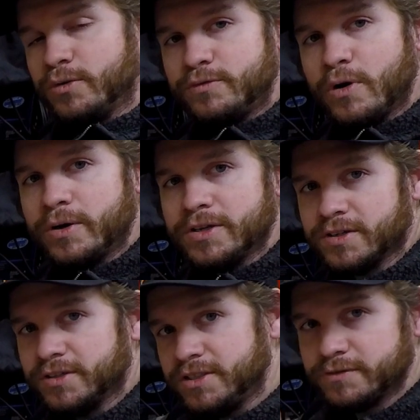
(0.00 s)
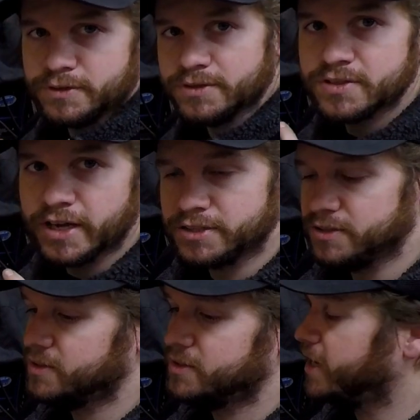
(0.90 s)
focus on different
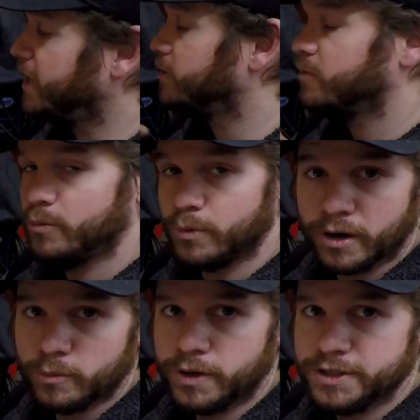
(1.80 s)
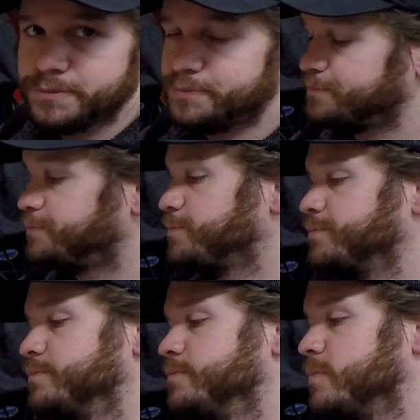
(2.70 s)
sections of the tank where I wanted.
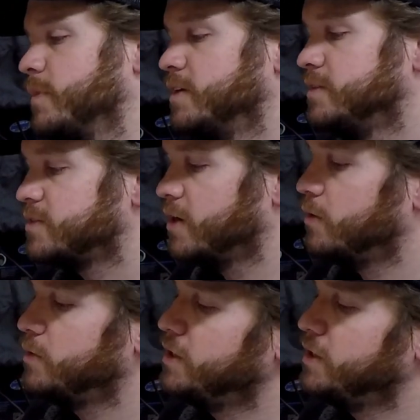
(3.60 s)
So